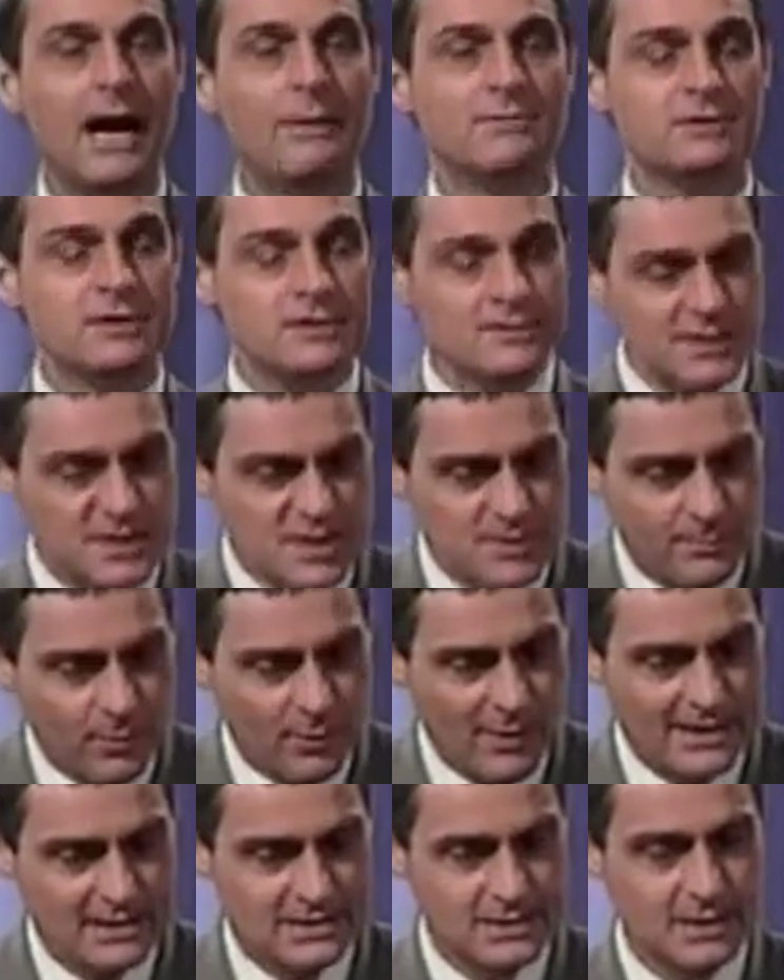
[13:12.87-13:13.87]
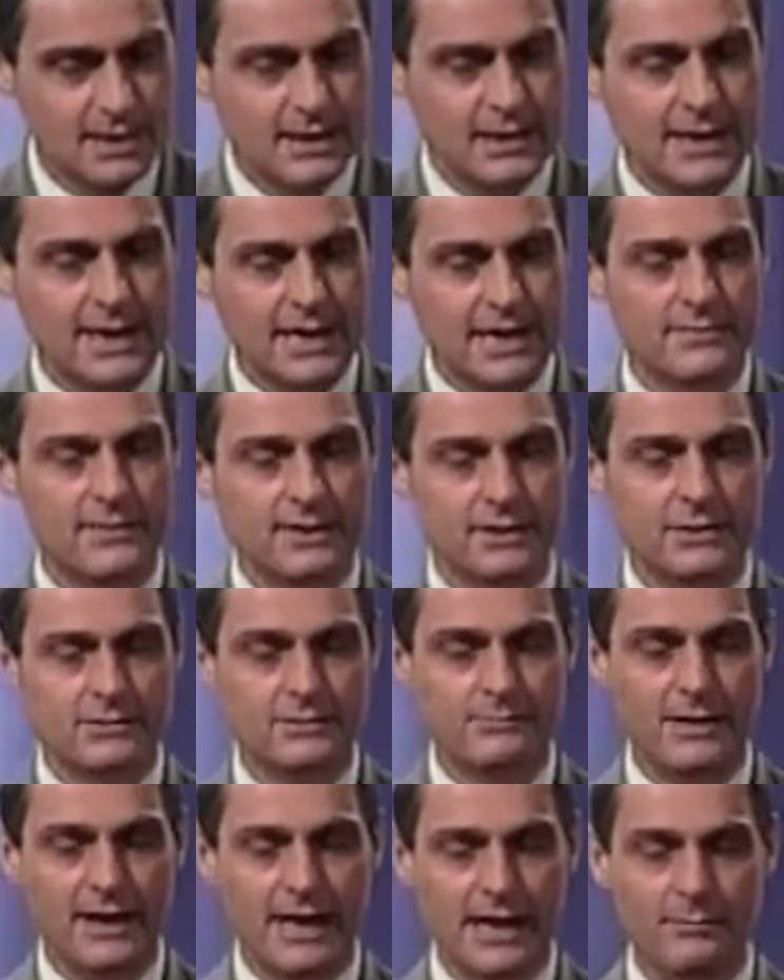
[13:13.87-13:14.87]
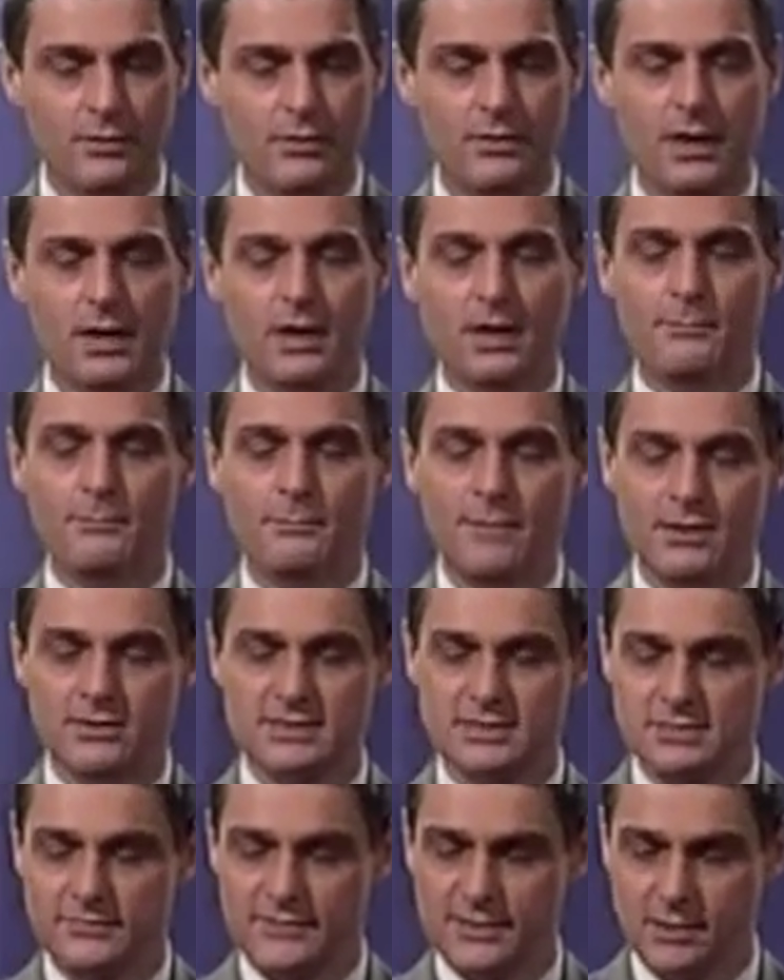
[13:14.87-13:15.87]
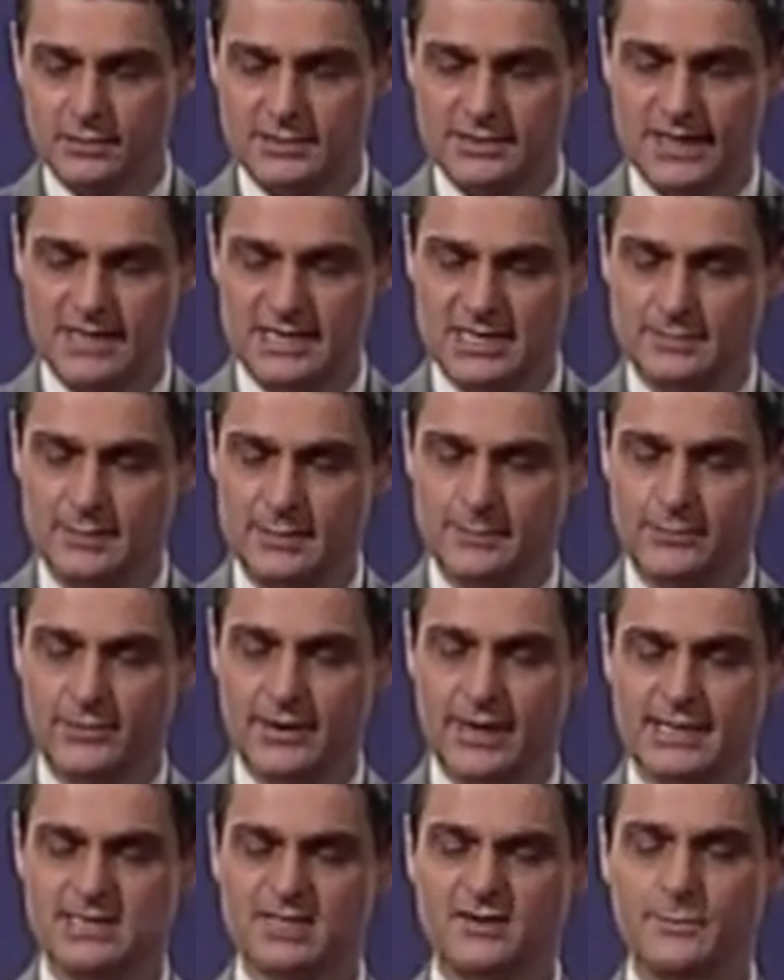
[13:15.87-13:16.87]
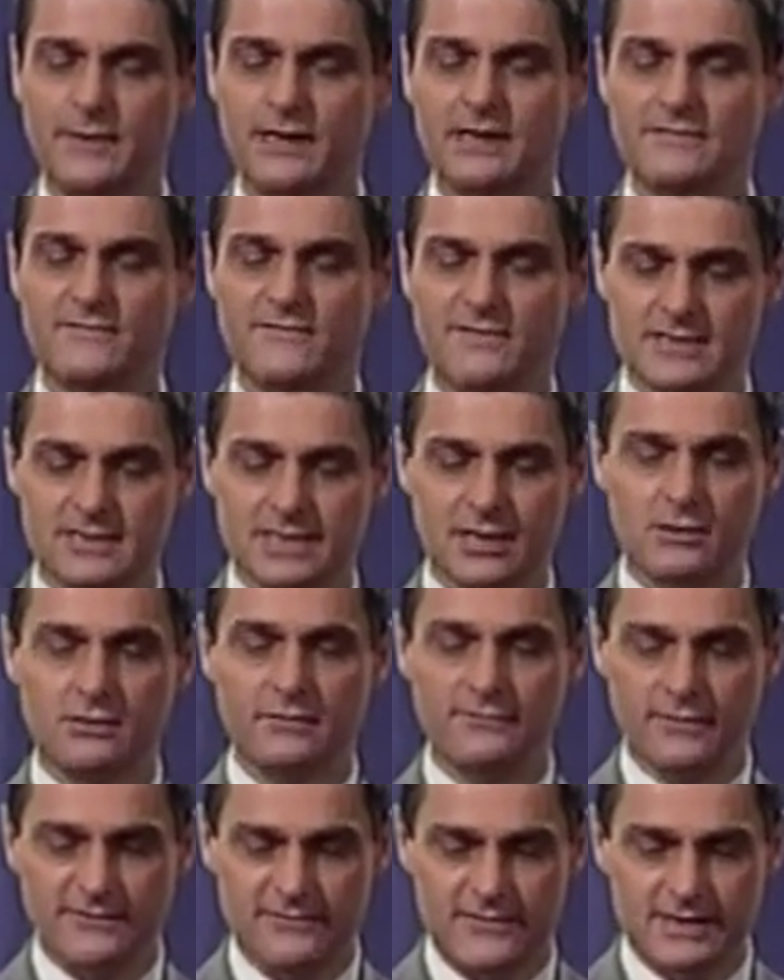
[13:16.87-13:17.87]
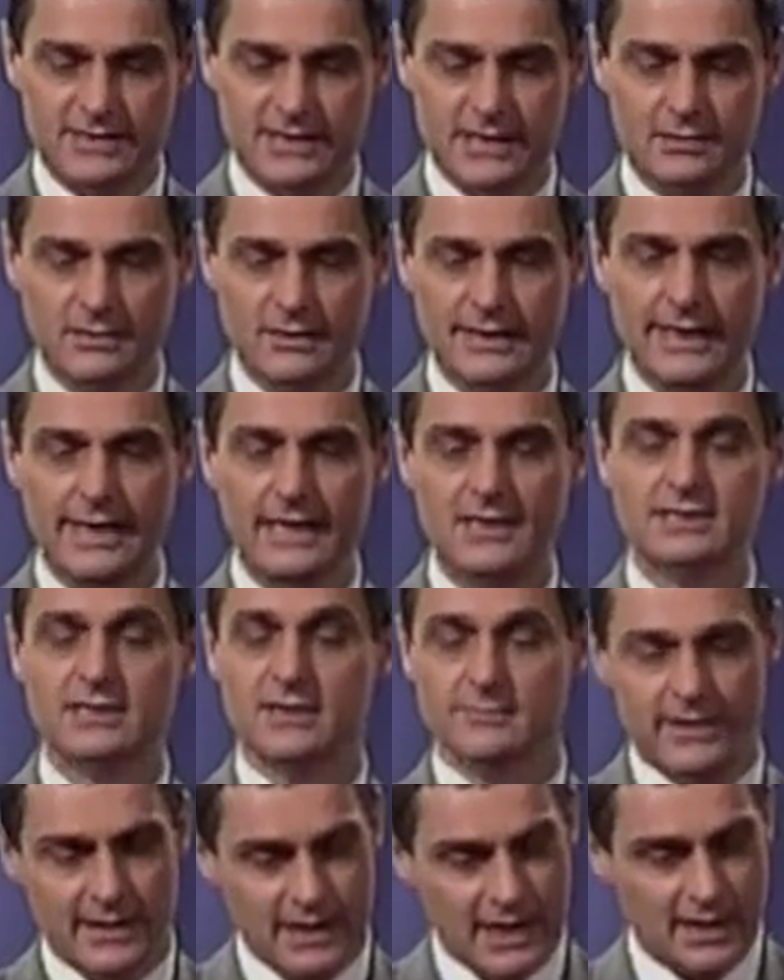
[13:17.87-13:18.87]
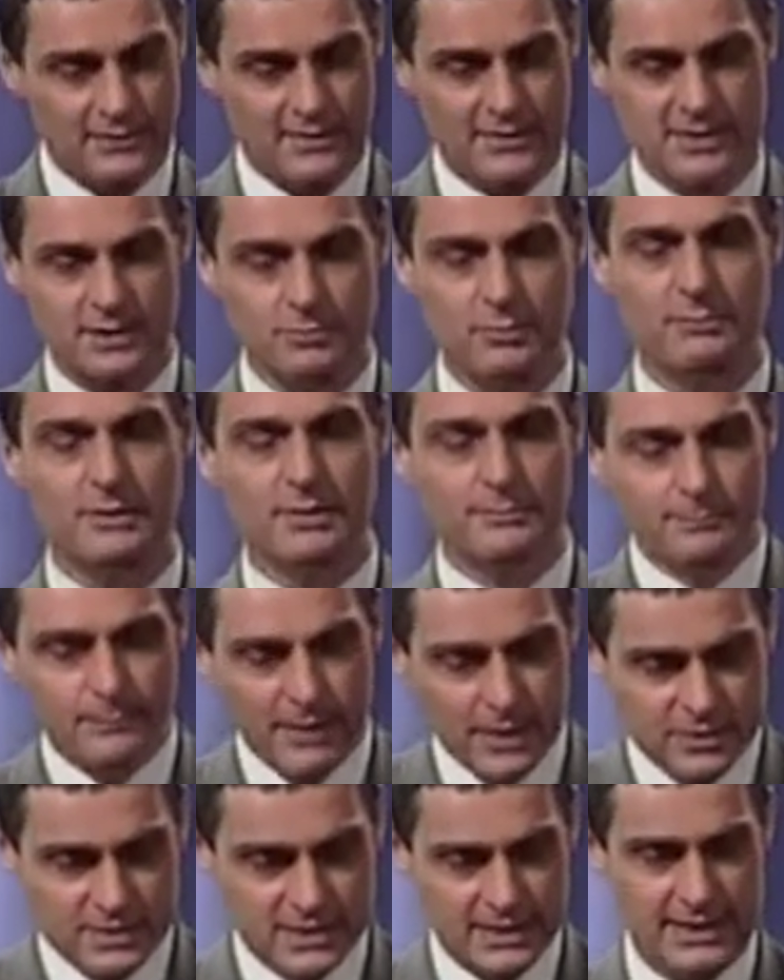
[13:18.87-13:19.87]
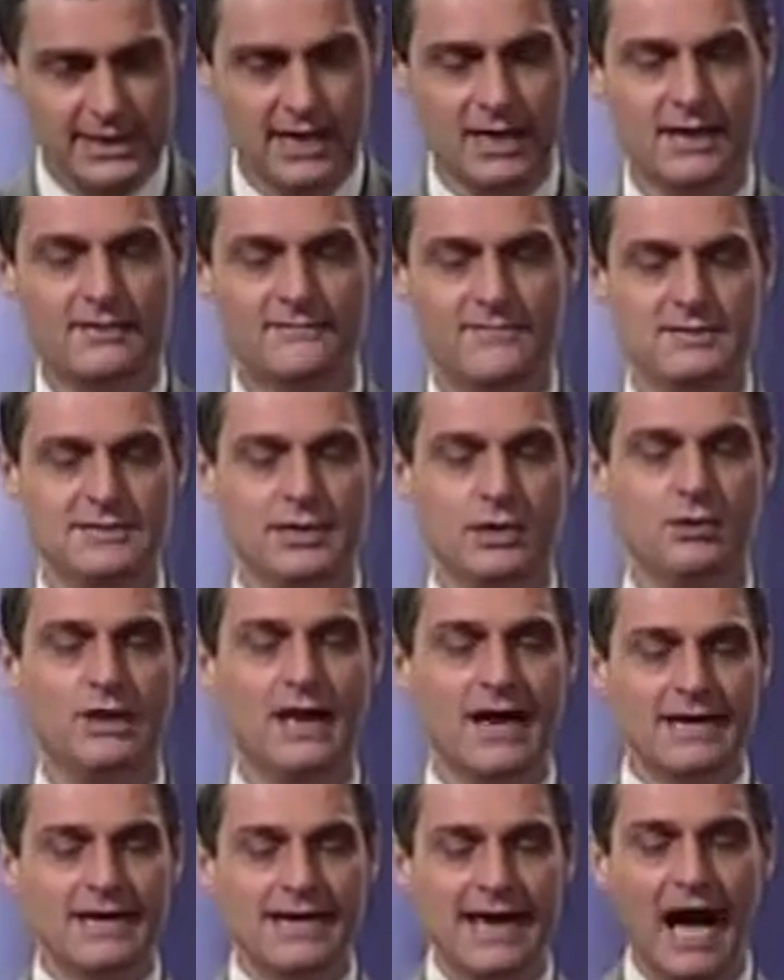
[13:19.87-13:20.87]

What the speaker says: Up to this point in the Bible, most of the Old Testament prayers have been physical, for physical needs. There have been others as well, but mostly physical.